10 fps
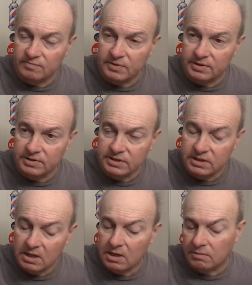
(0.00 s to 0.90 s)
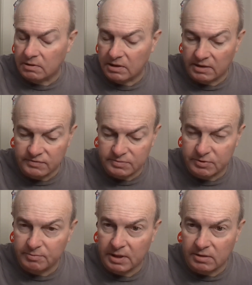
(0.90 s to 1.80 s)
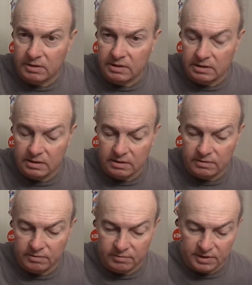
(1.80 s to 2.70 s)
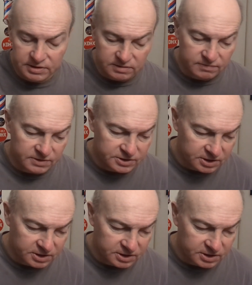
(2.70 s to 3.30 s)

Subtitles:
of minutes while I was preparing the rest of the